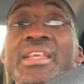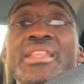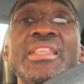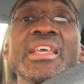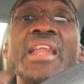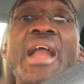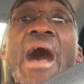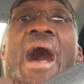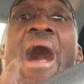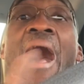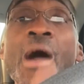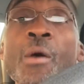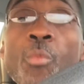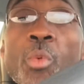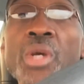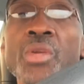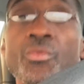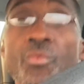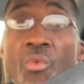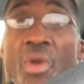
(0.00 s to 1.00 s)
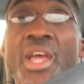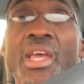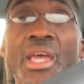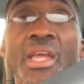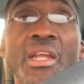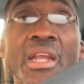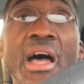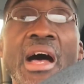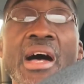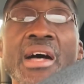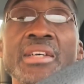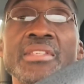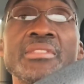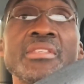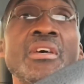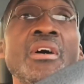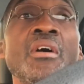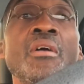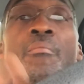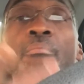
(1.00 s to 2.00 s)
that I wouldn't recognize,
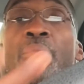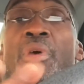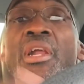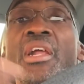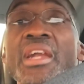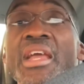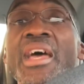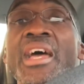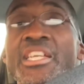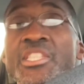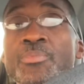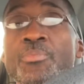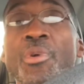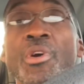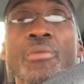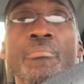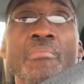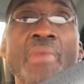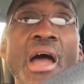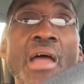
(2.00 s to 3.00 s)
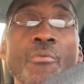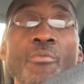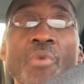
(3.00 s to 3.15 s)
but an expert might